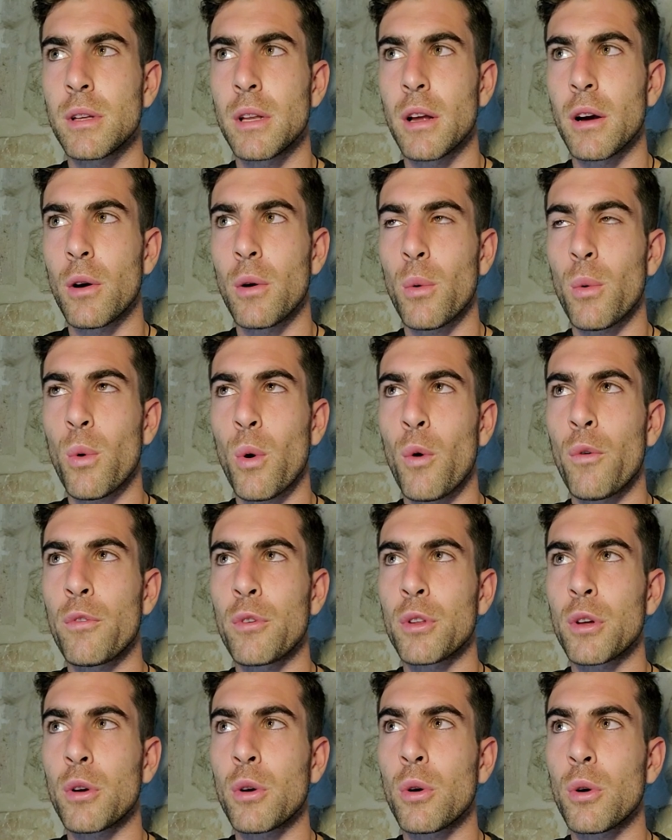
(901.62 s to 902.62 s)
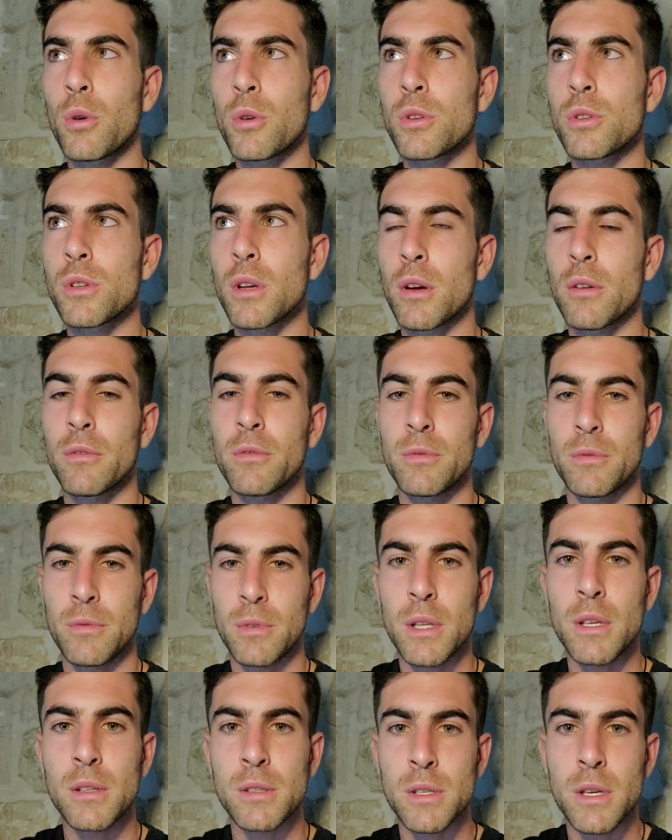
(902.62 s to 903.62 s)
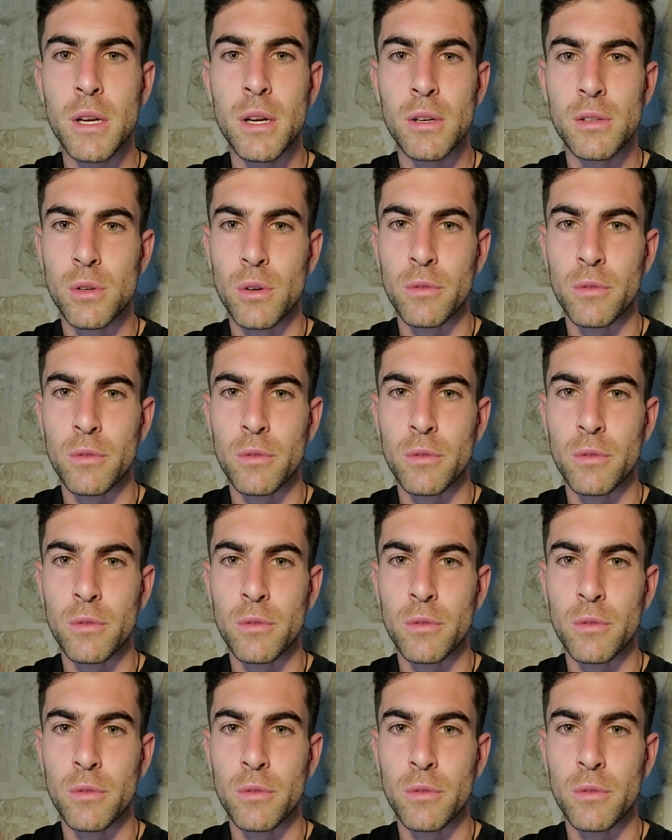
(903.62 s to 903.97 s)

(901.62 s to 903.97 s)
over the course of these years,